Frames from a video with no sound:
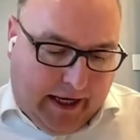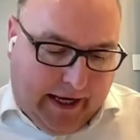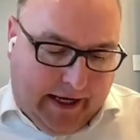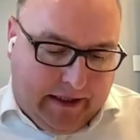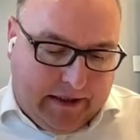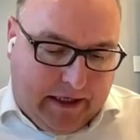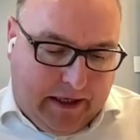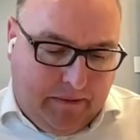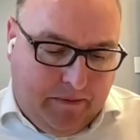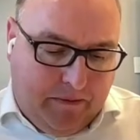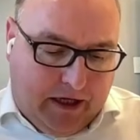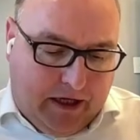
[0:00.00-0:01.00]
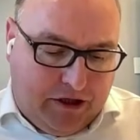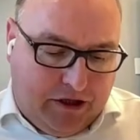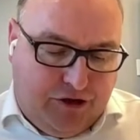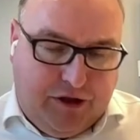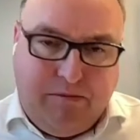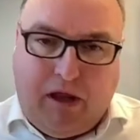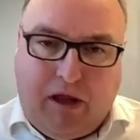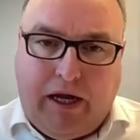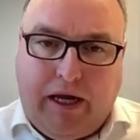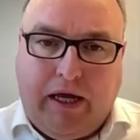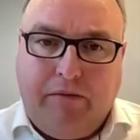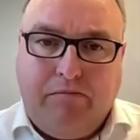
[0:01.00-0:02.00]
and
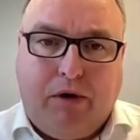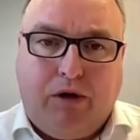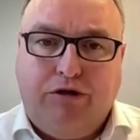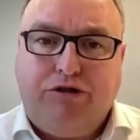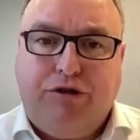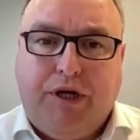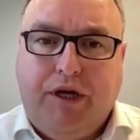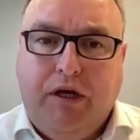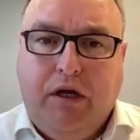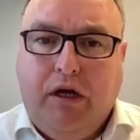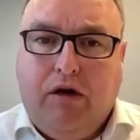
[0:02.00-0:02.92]
streamlining and monitoring